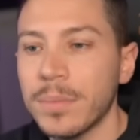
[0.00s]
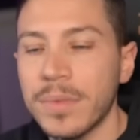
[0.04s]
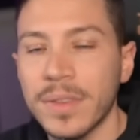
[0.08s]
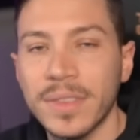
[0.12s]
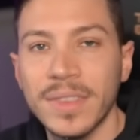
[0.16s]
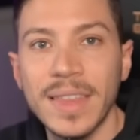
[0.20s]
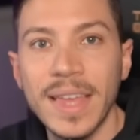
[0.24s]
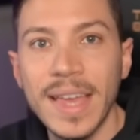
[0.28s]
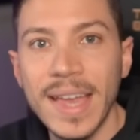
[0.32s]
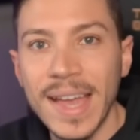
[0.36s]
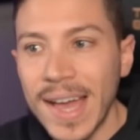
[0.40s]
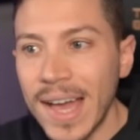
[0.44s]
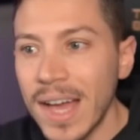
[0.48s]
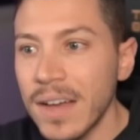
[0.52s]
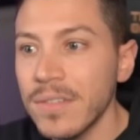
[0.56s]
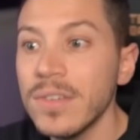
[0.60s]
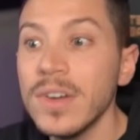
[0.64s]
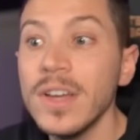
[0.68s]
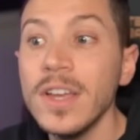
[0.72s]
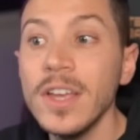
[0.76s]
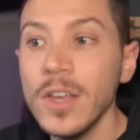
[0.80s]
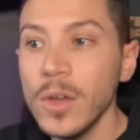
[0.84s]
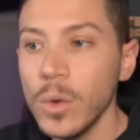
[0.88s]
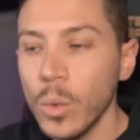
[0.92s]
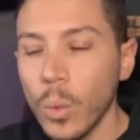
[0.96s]
that they have
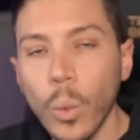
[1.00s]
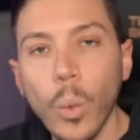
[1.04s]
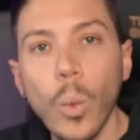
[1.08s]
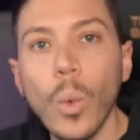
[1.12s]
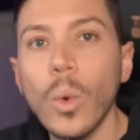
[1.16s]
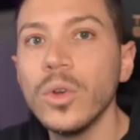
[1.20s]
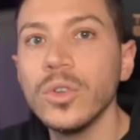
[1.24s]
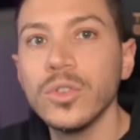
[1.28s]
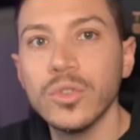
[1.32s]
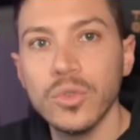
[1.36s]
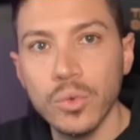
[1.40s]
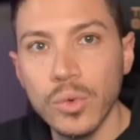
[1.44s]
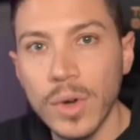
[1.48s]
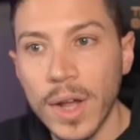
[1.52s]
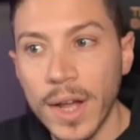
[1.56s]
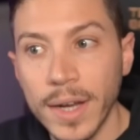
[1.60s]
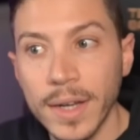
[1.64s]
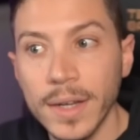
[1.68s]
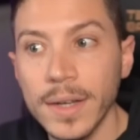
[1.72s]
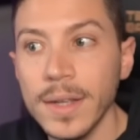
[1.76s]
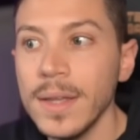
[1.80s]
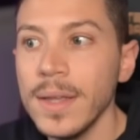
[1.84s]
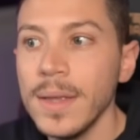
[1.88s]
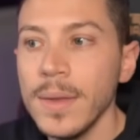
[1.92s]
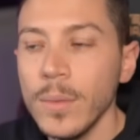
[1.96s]
won't
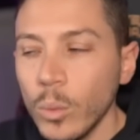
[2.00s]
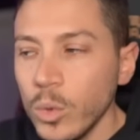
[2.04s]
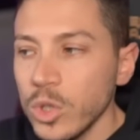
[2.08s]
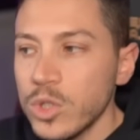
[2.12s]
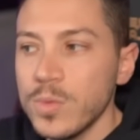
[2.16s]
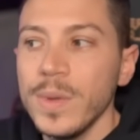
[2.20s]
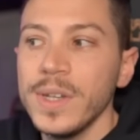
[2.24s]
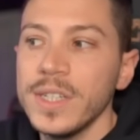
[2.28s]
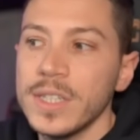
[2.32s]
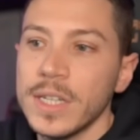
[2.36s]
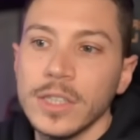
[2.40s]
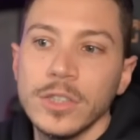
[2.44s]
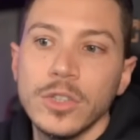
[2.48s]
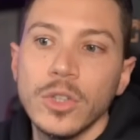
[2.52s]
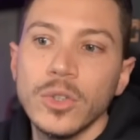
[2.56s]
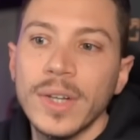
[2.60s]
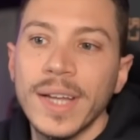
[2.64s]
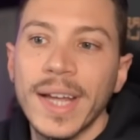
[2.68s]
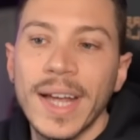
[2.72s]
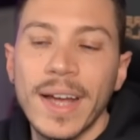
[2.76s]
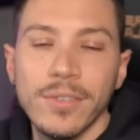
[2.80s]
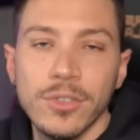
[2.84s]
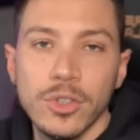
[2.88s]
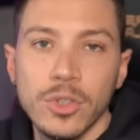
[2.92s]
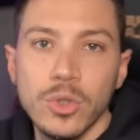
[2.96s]
run, which means I don't
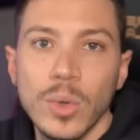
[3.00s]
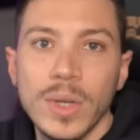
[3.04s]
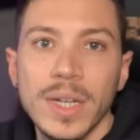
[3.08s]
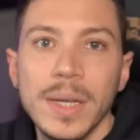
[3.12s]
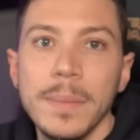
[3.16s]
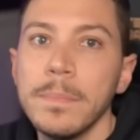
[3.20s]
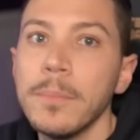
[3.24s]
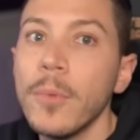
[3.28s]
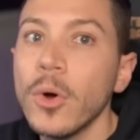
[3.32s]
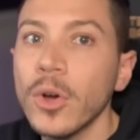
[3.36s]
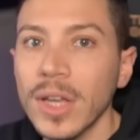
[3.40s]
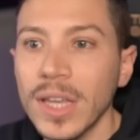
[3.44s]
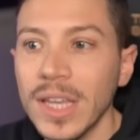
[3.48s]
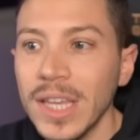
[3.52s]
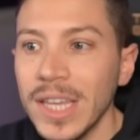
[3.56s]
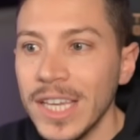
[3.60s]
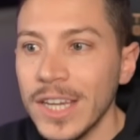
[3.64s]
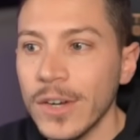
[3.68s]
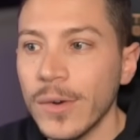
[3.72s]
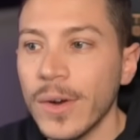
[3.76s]
have to do any mocking here.